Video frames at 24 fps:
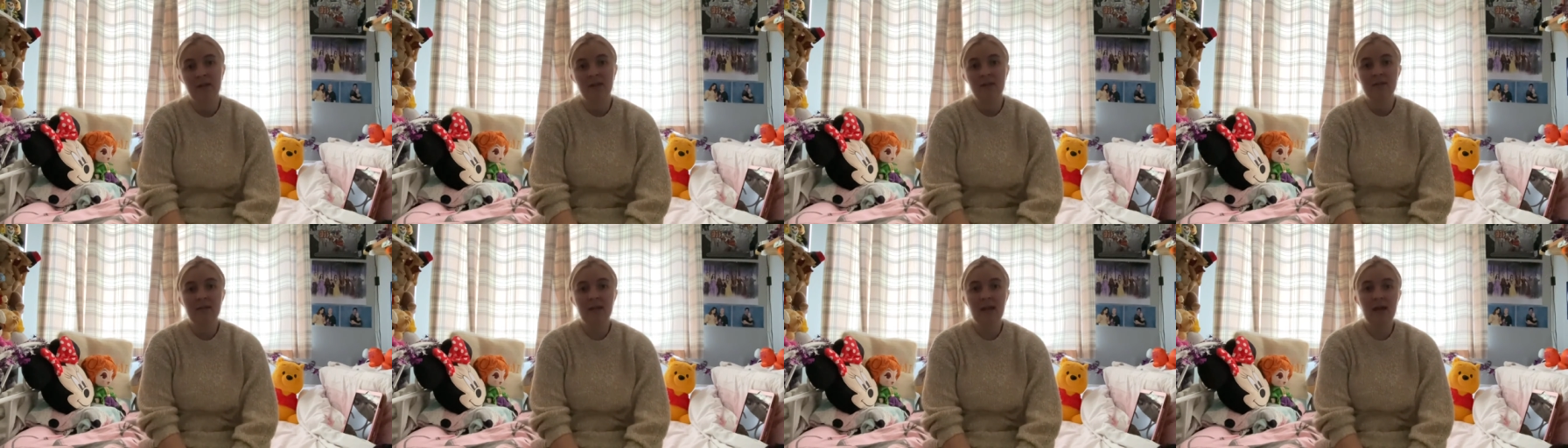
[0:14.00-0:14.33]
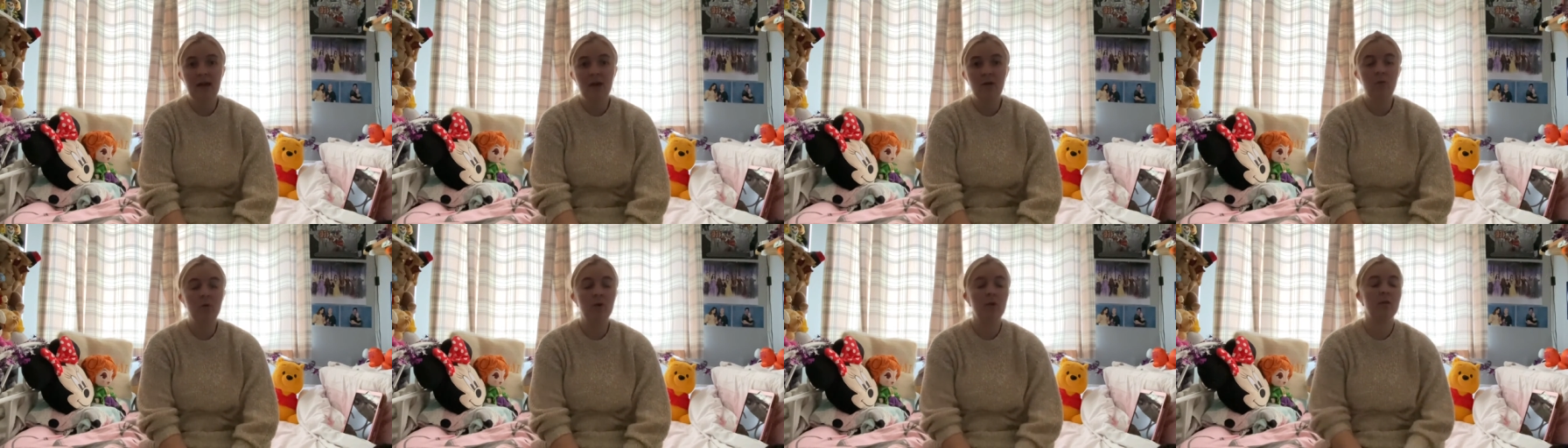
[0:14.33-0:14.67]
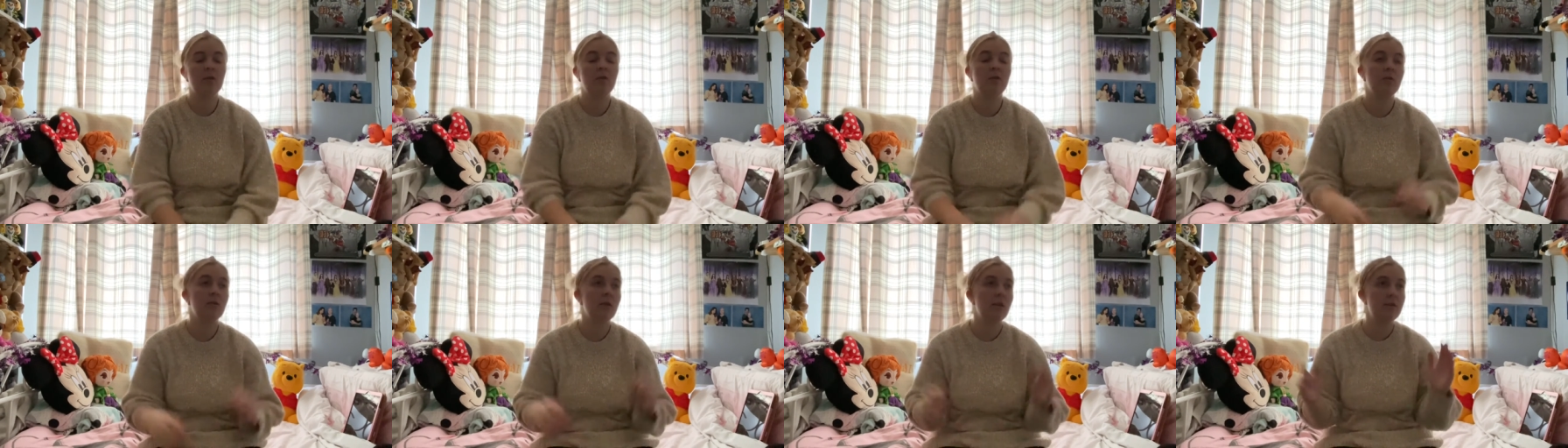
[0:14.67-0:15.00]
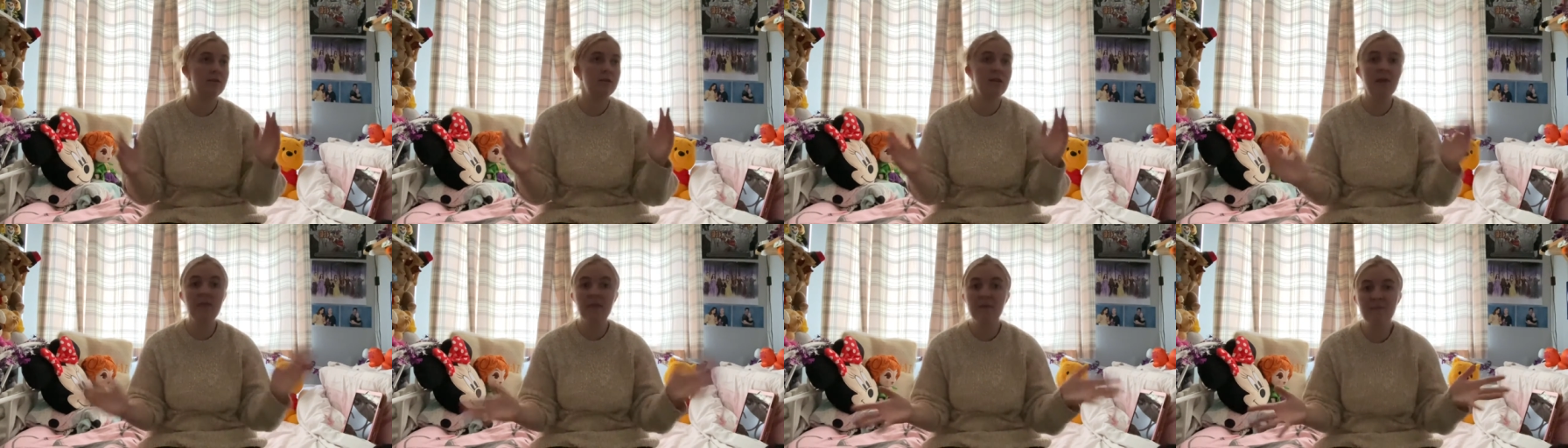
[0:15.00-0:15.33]
Now,
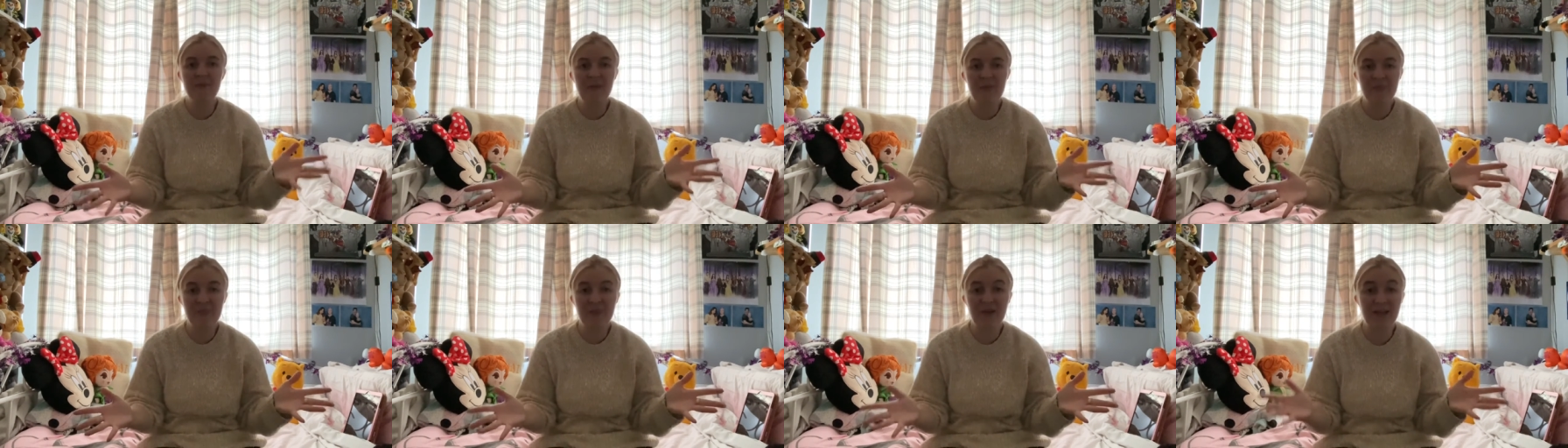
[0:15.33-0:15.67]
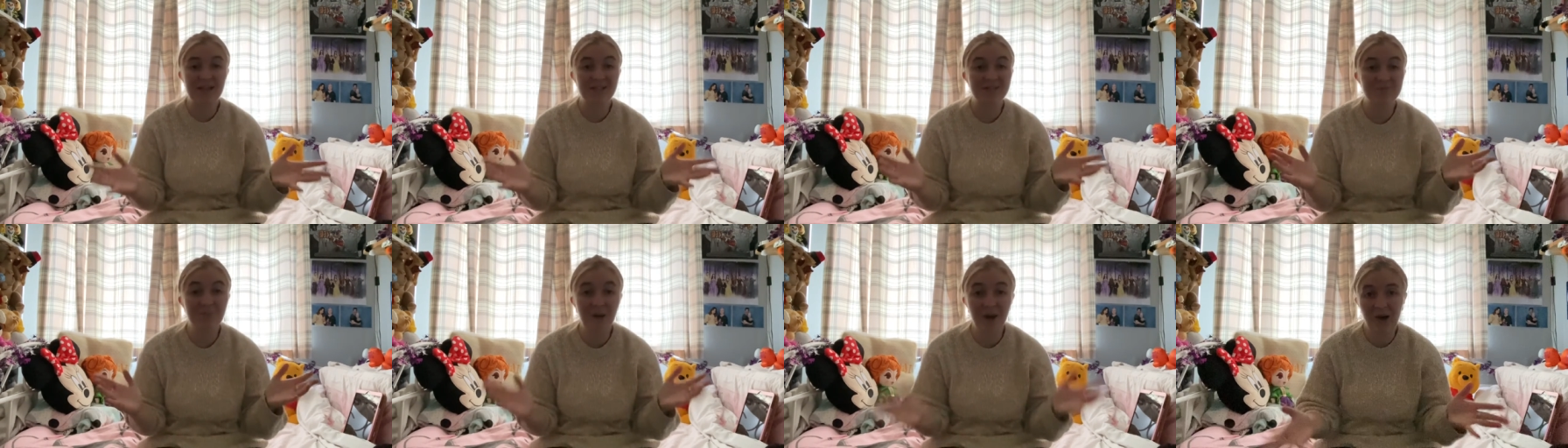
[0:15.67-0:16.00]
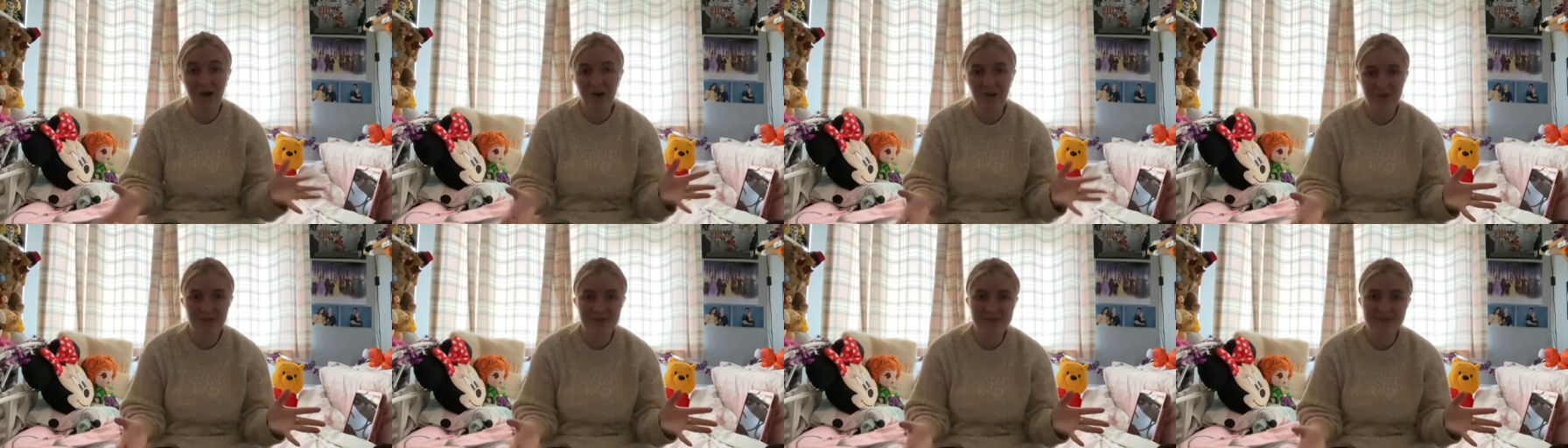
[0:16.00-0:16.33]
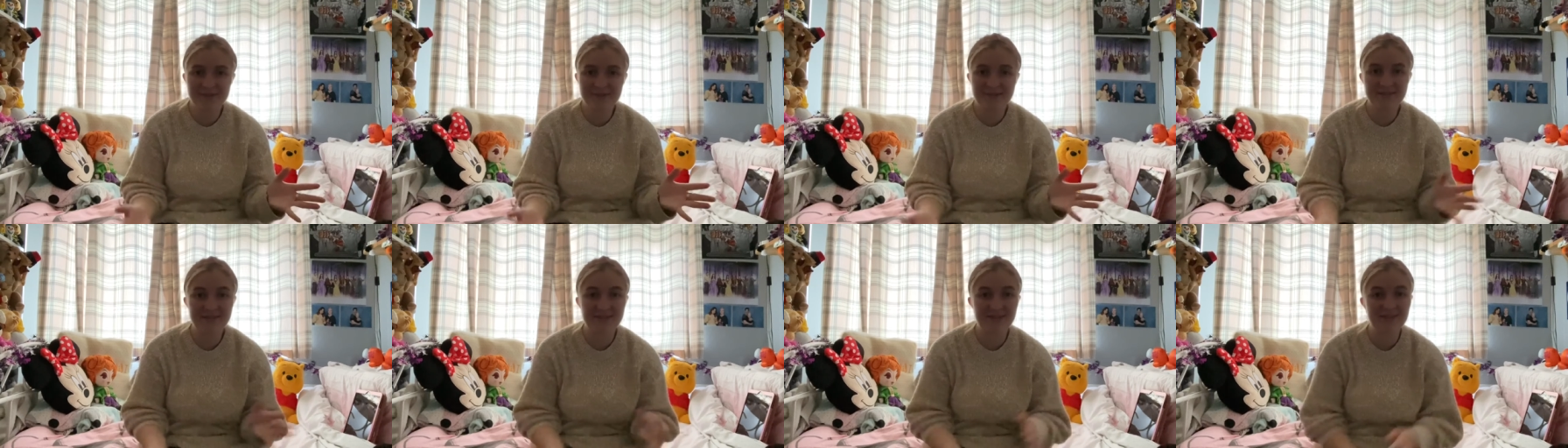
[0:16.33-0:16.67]
another month has
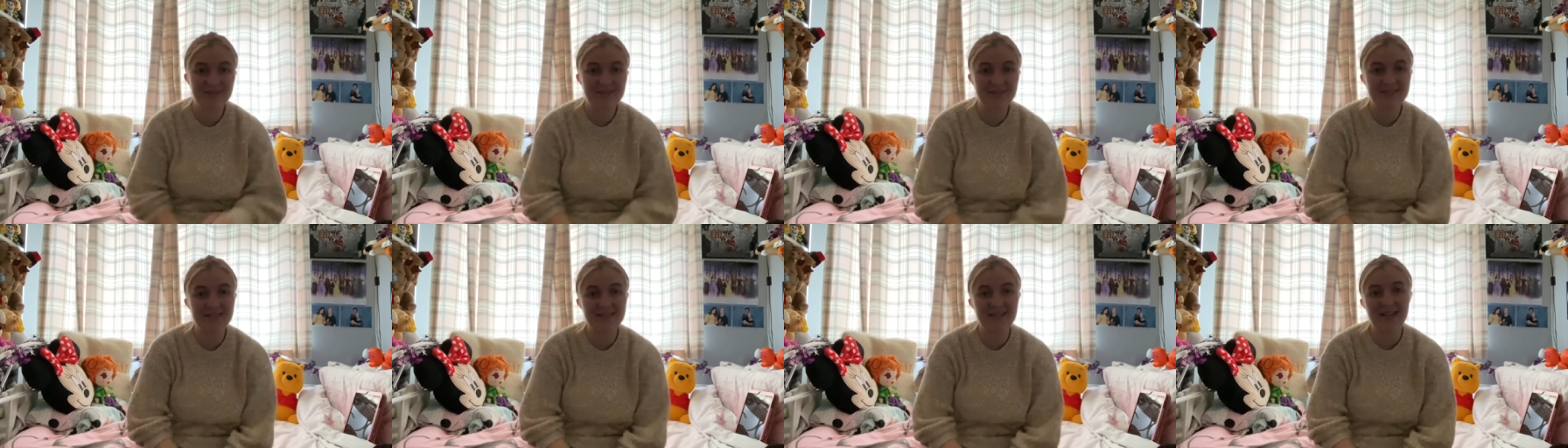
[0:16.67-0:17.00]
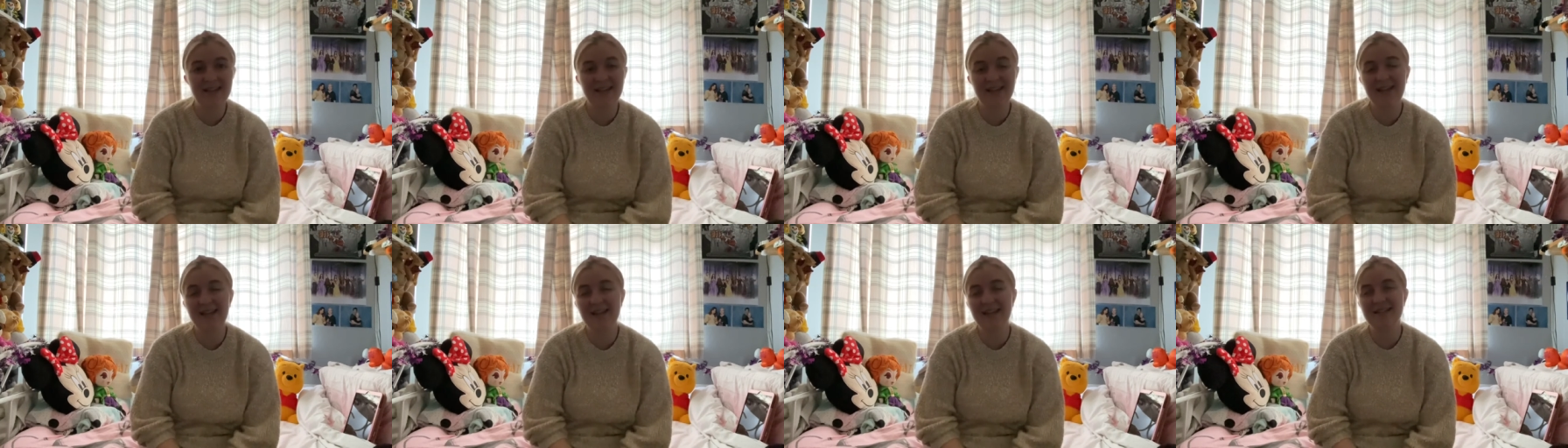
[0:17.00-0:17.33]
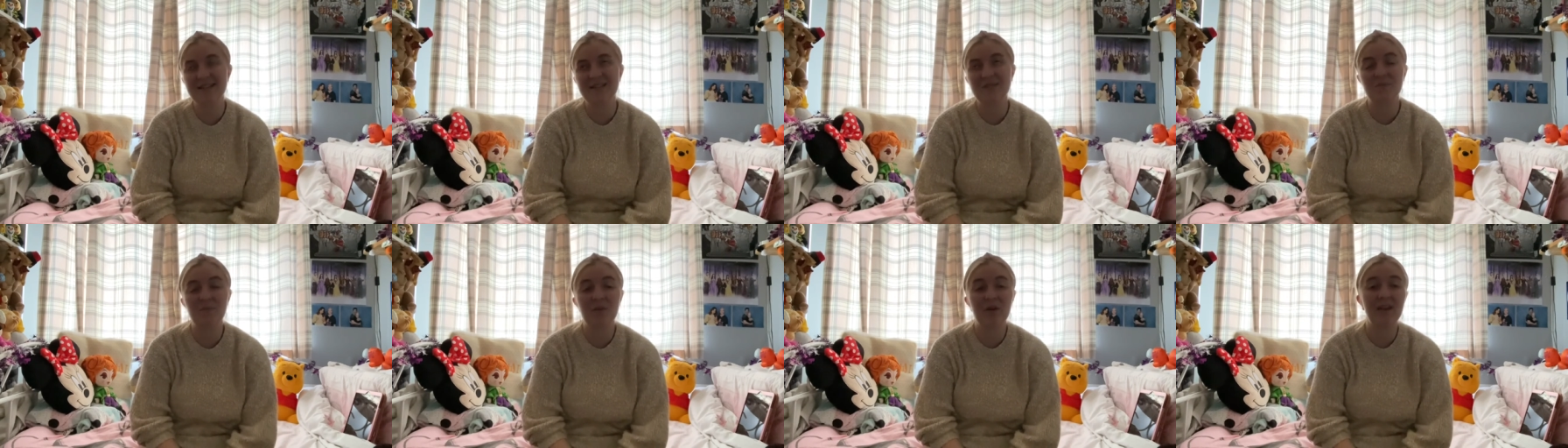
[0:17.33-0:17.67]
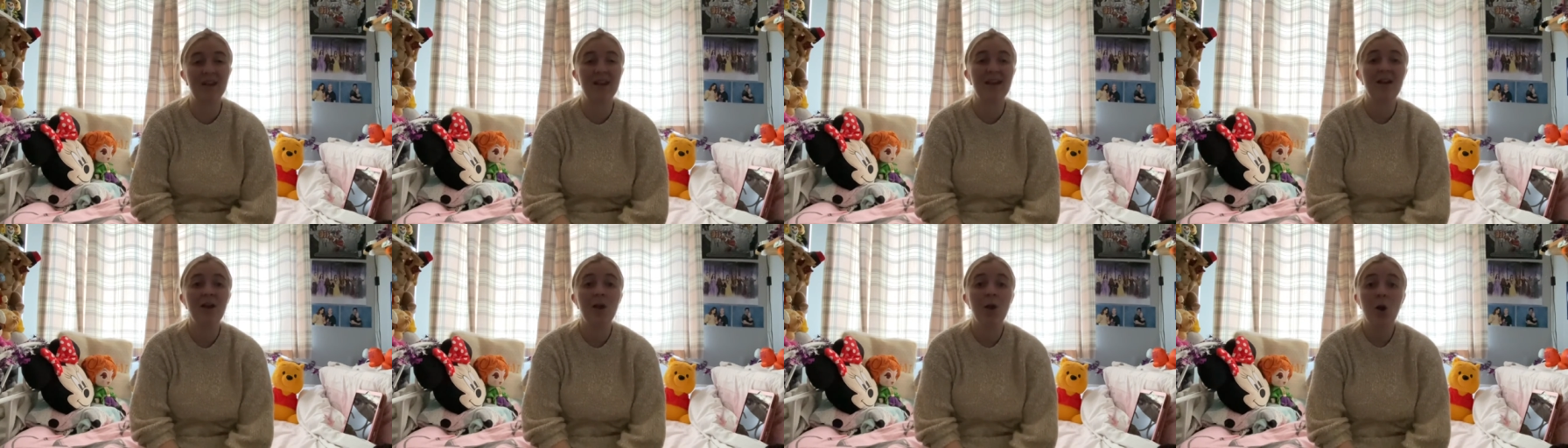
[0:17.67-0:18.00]
passed, so today is
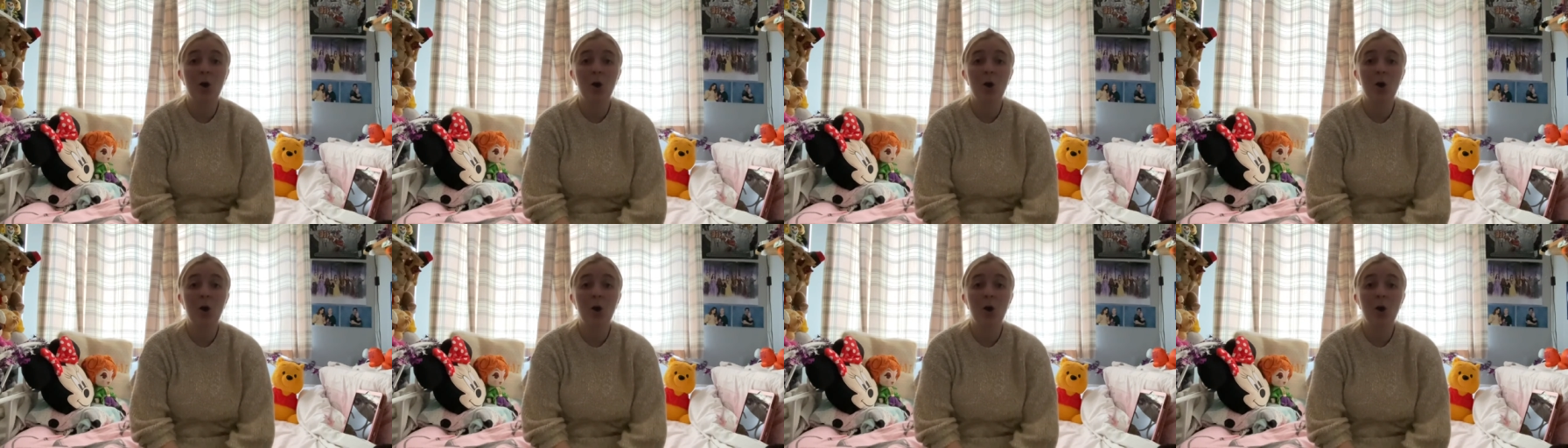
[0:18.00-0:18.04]
my